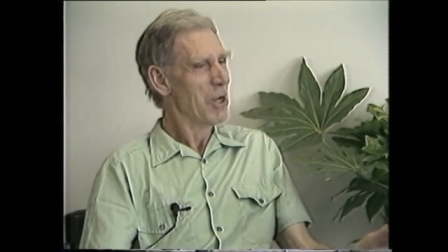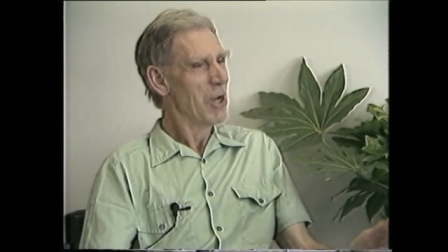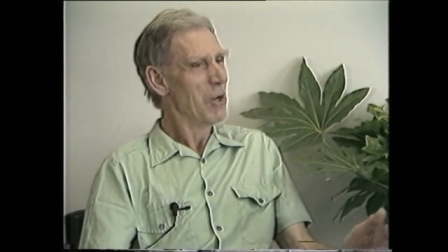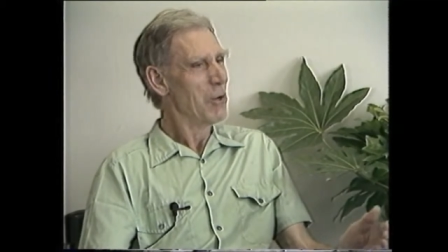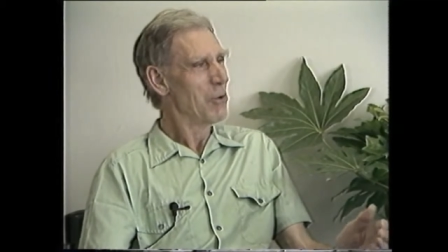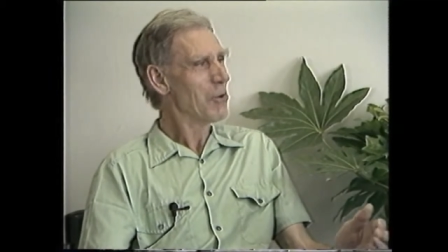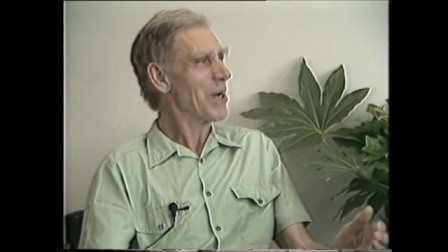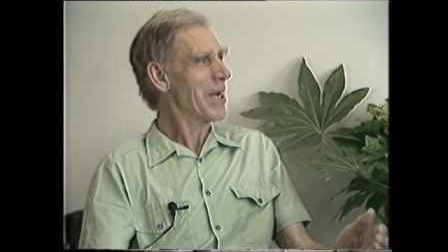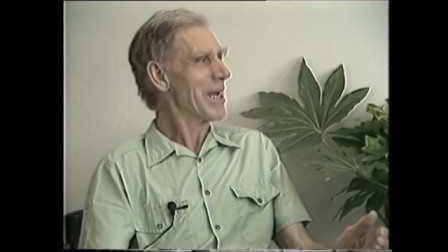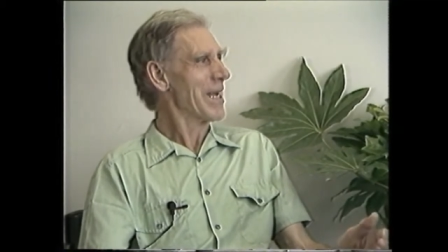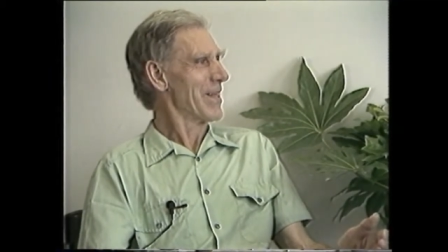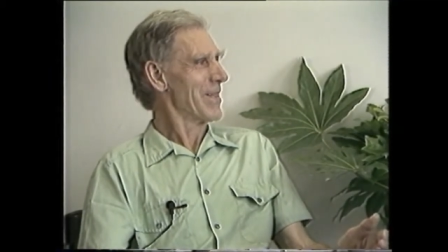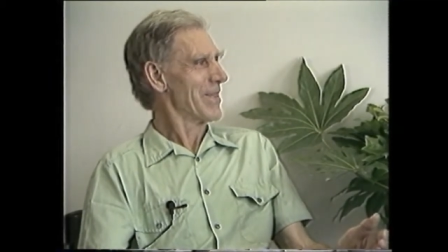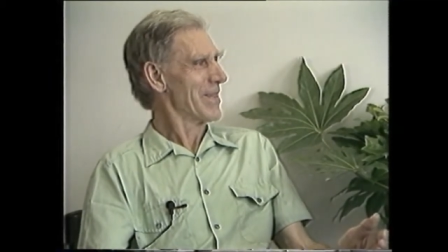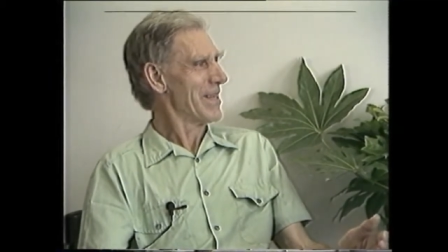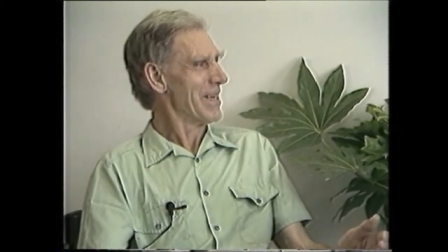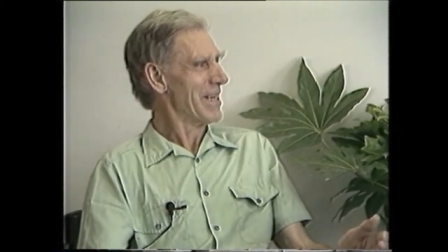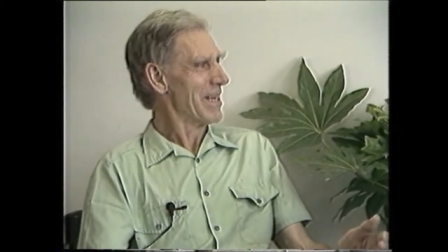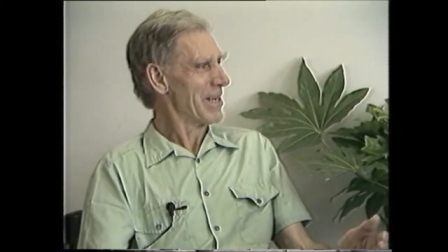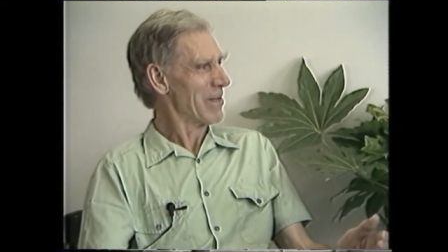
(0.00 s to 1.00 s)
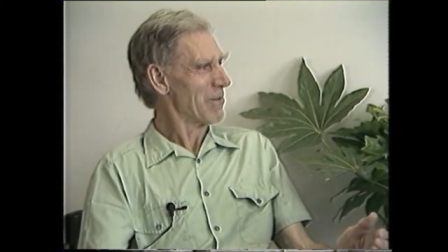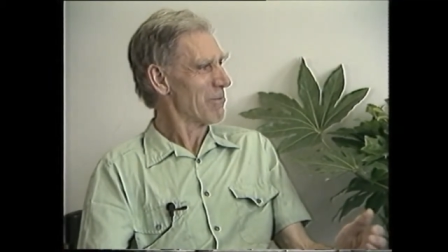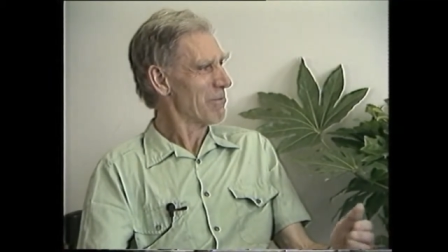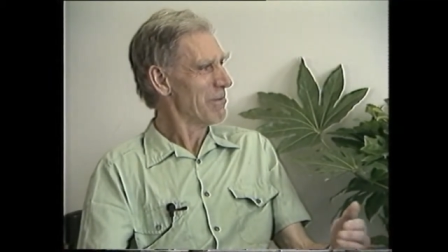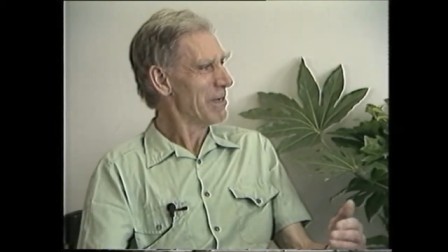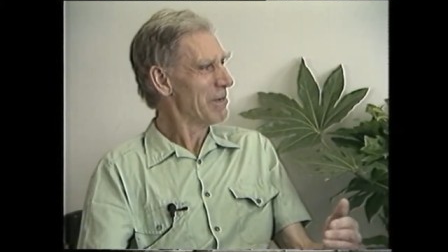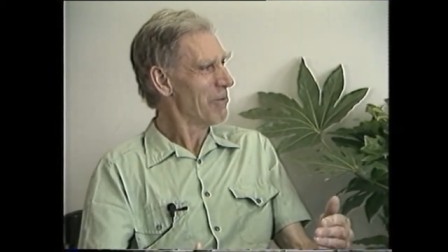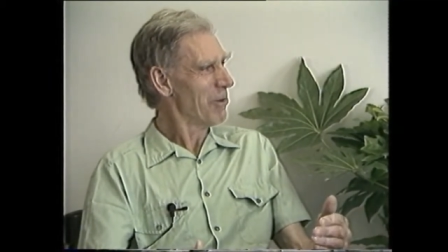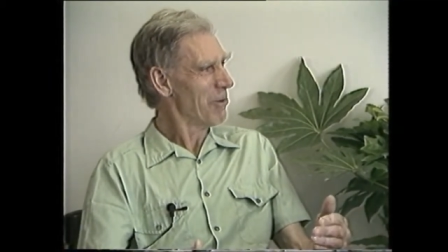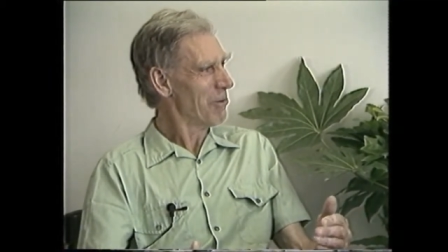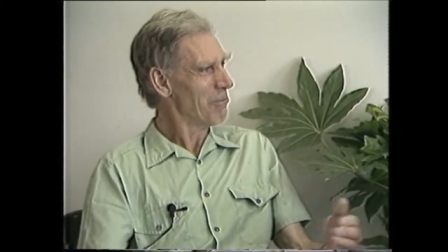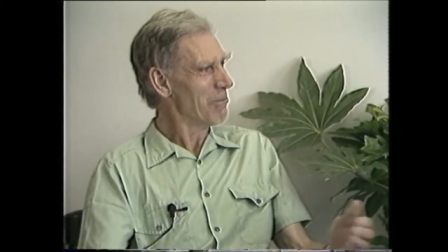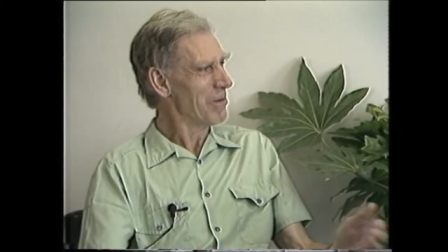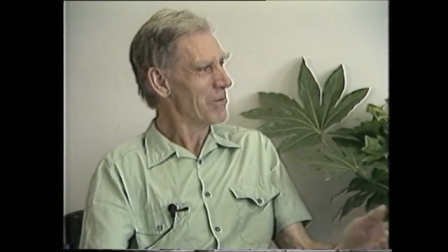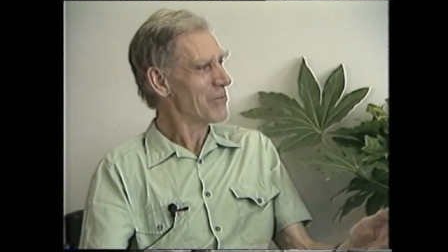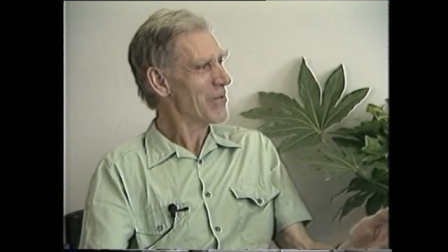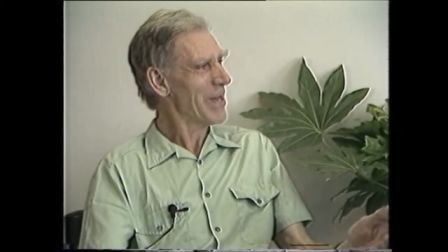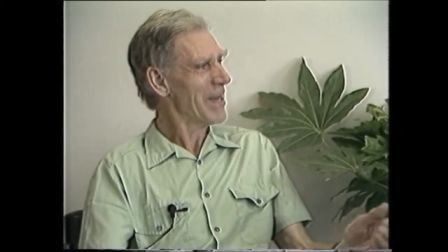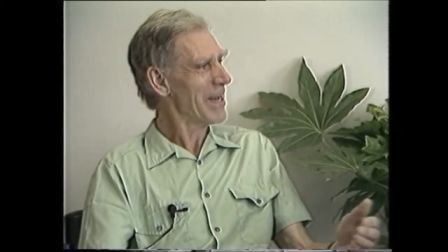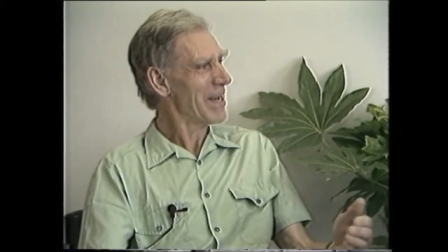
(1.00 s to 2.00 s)
looking at things. We
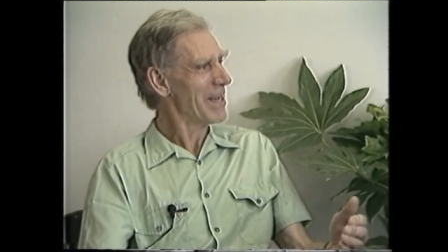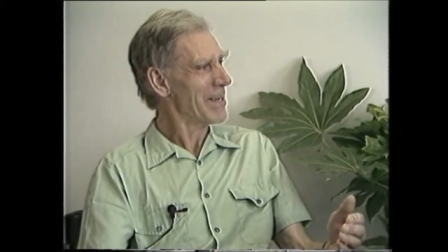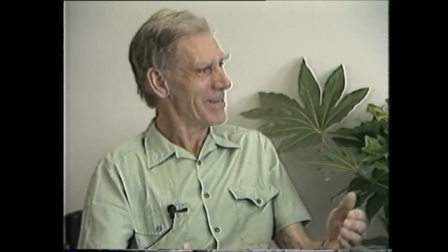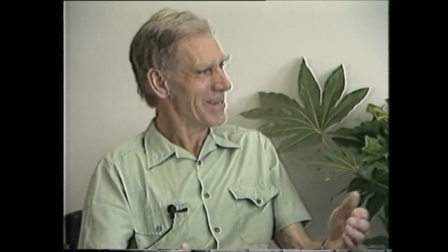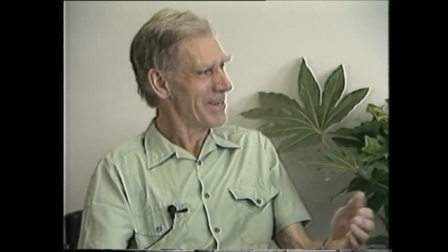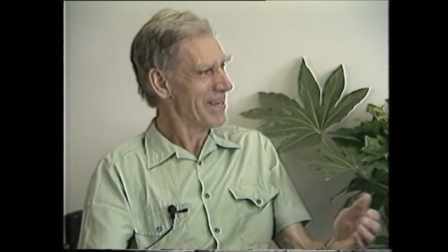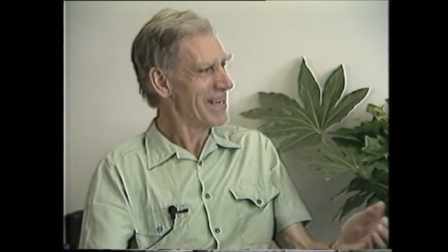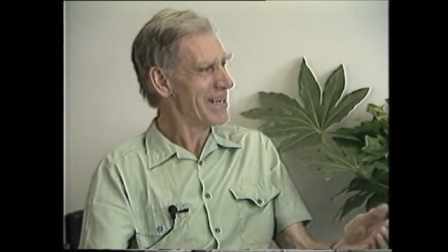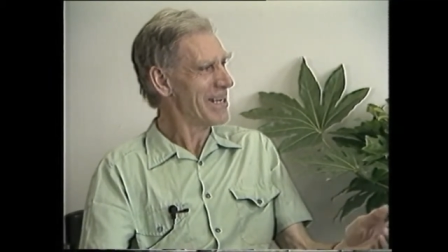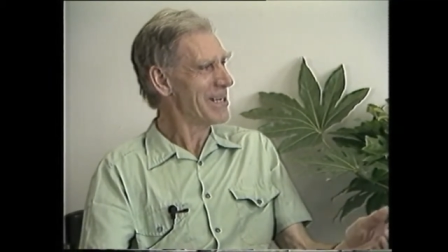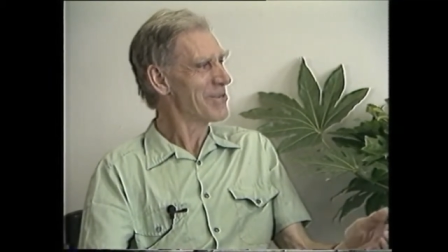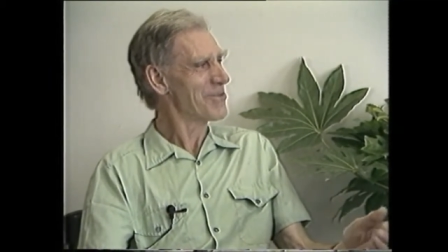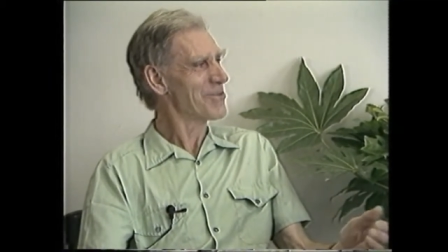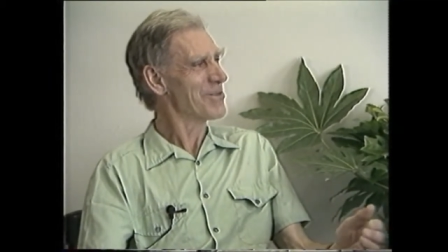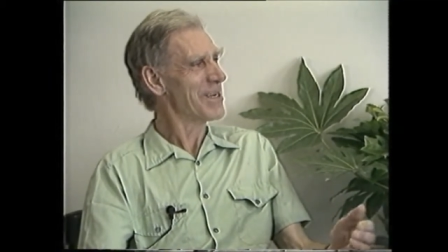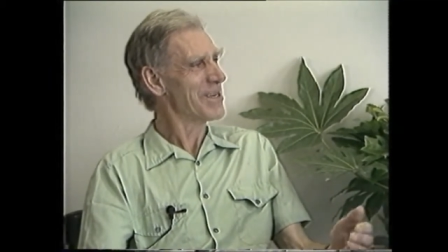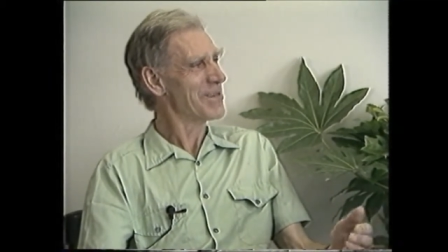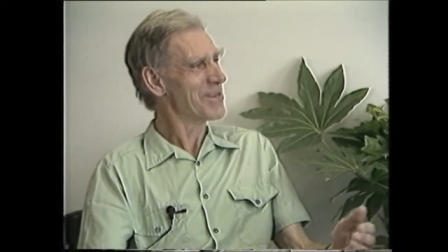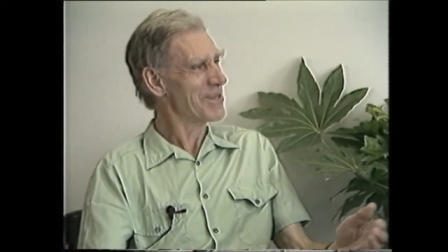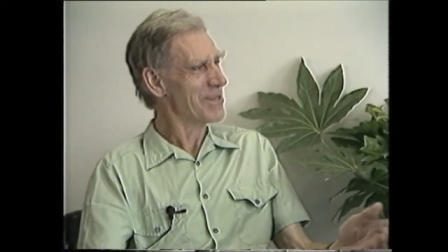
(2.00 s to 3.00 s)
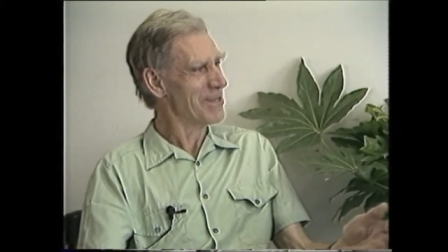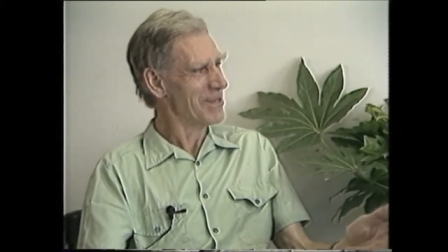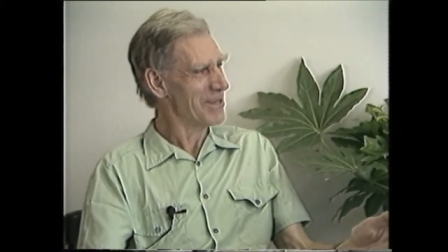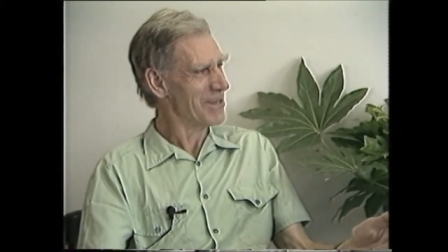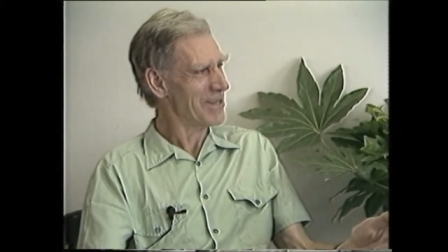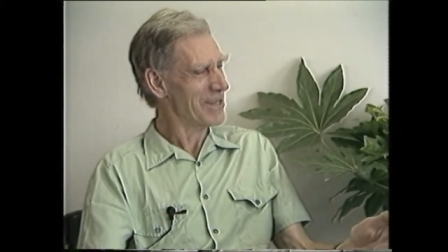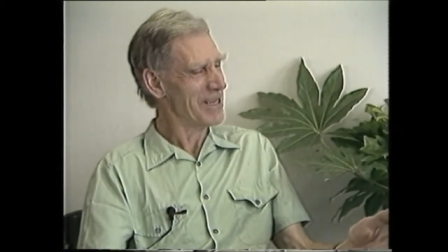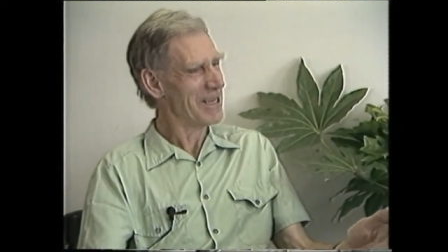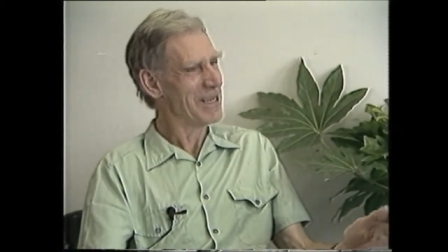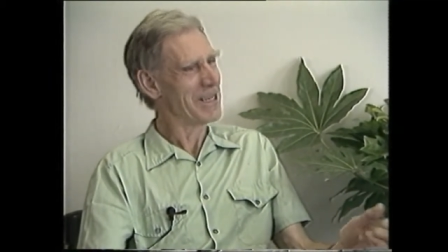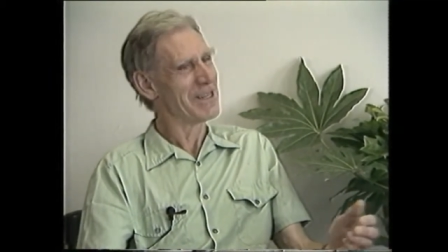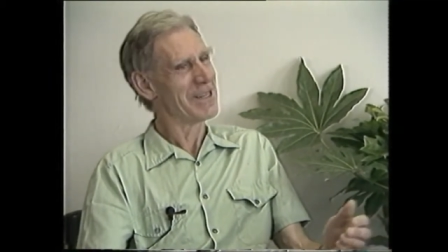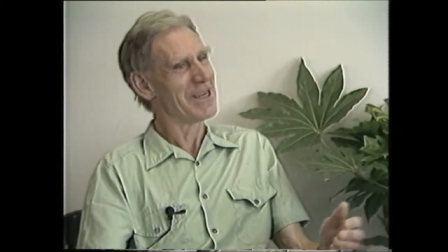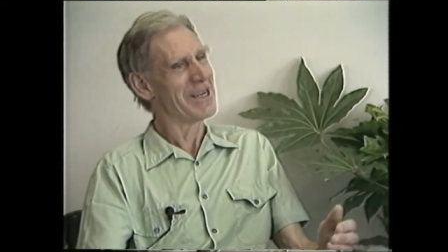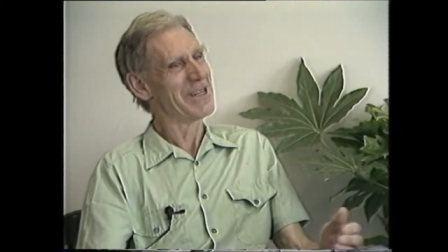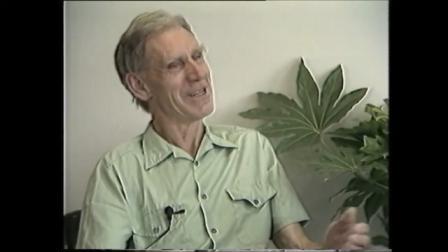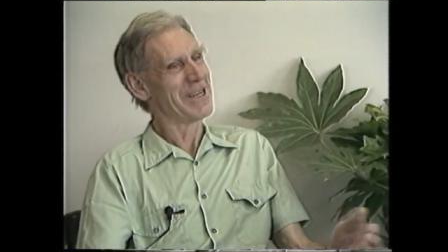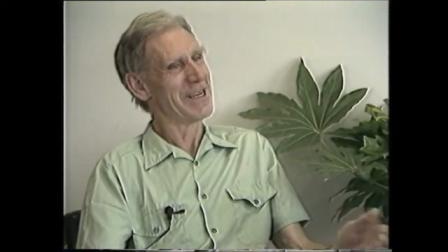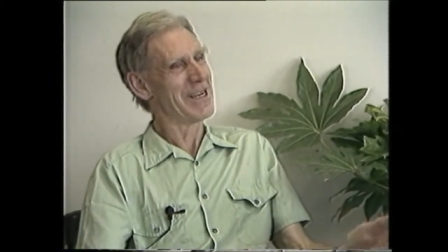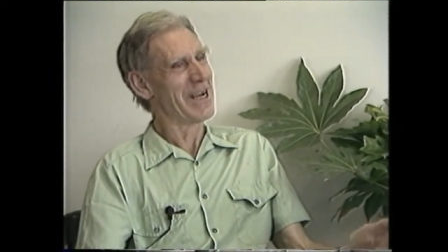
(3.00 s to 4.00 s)
always had an interest in, in,
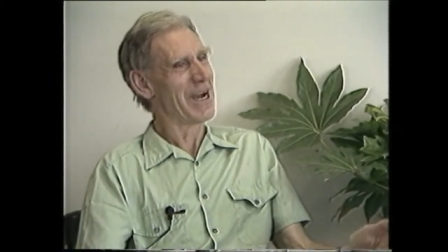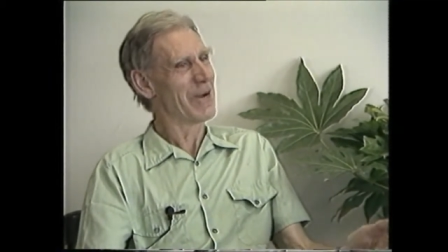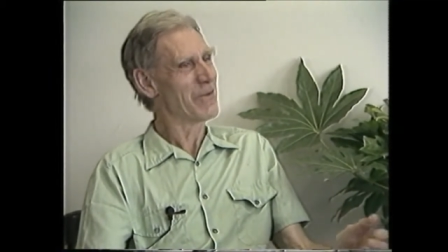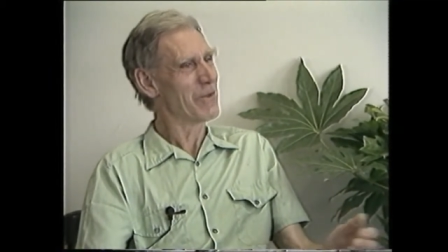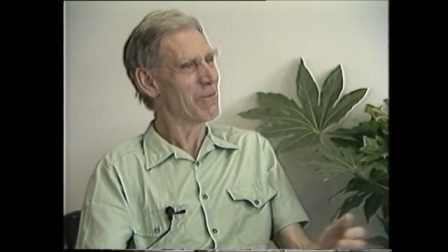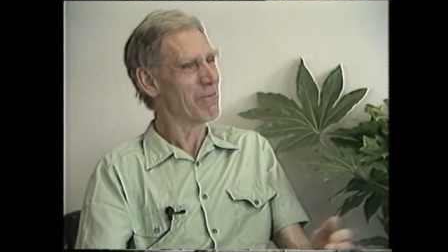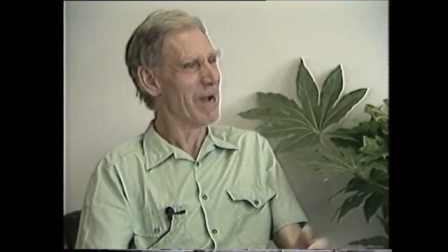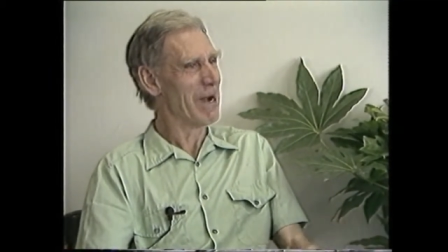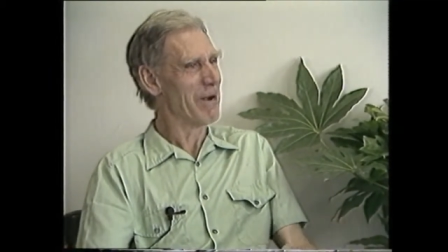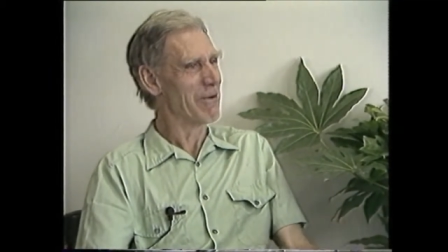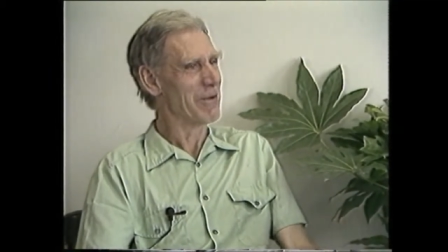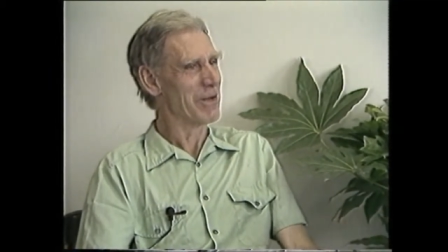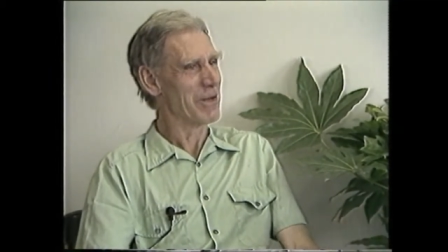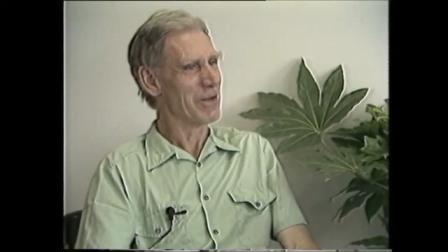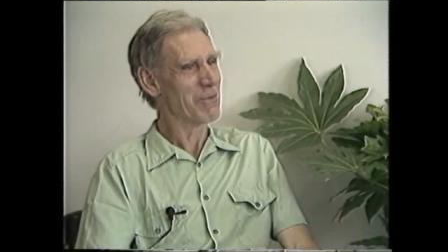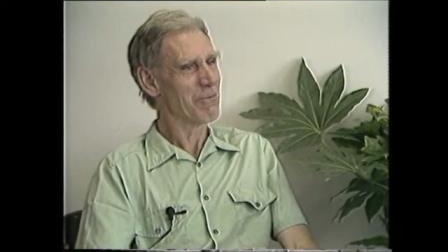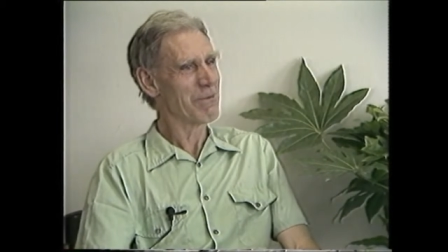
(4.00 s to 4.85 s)
in, in our surroundings.